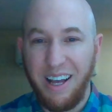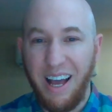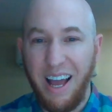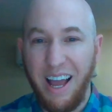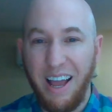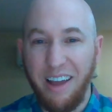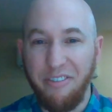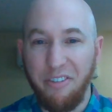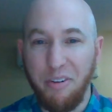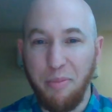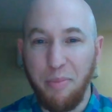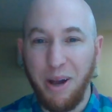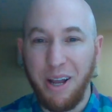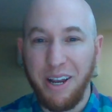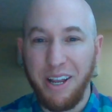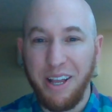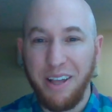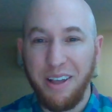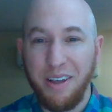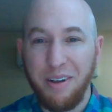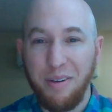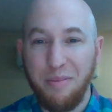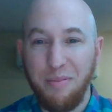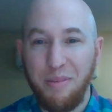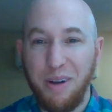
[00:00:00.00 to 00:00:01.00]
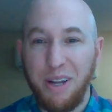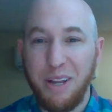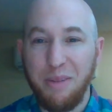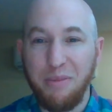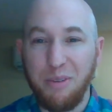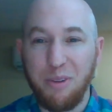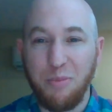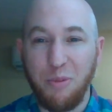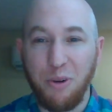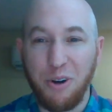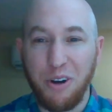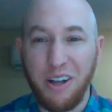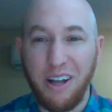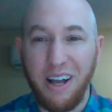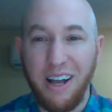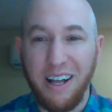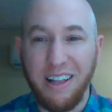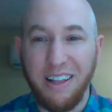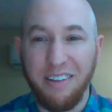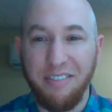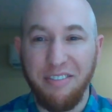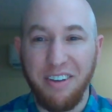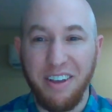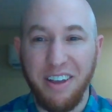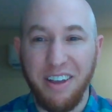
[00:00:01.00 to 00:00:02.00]
Hi everybody, my name is Mordechai
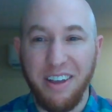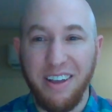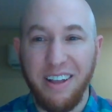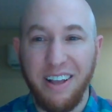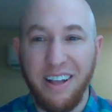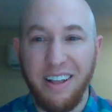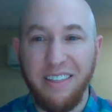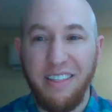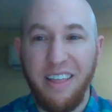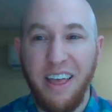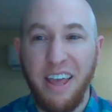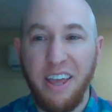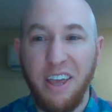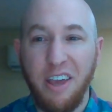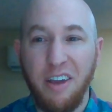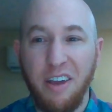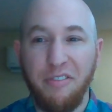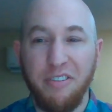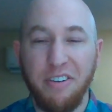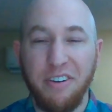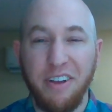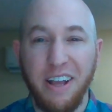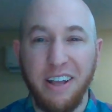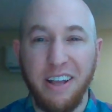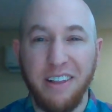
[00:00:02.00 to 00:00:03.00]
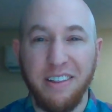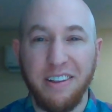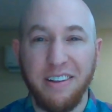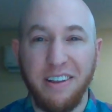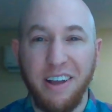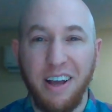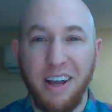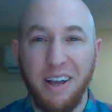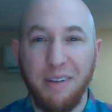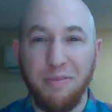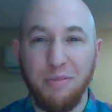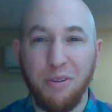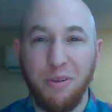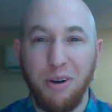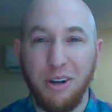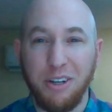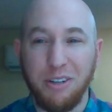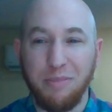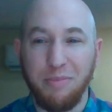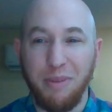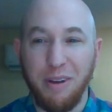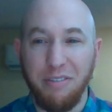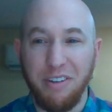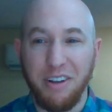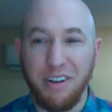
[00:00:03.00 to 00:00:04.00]
Lavi, and thank you for taking the time to
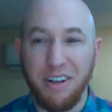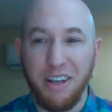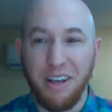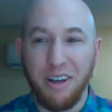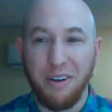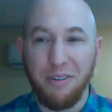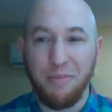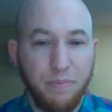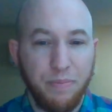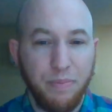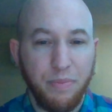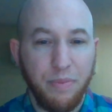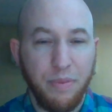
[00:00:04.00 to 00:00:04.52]
watch my video.